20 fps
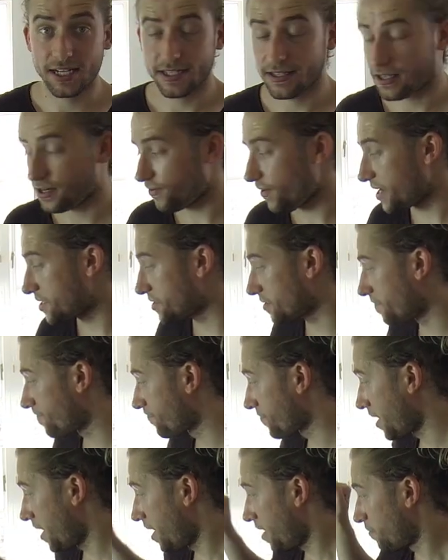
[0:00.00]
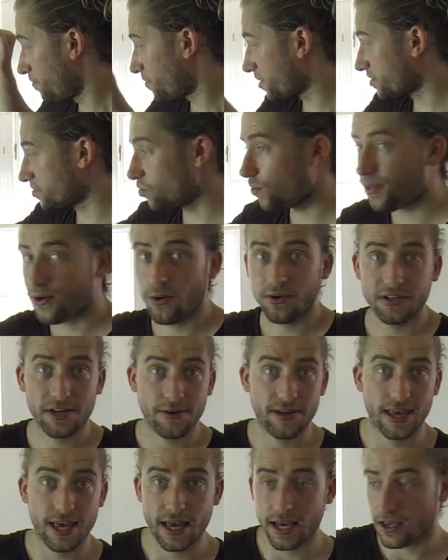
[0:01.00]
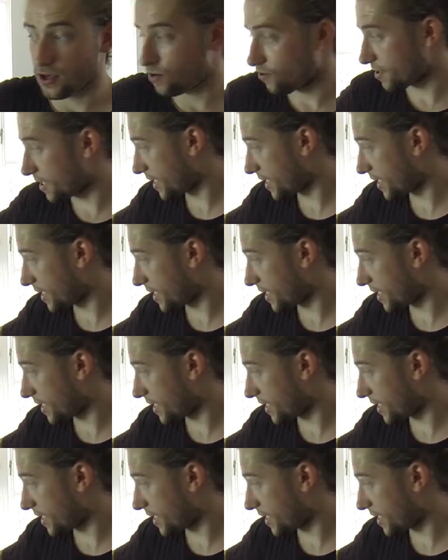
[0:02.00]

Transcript: consideration because all the audio gear you're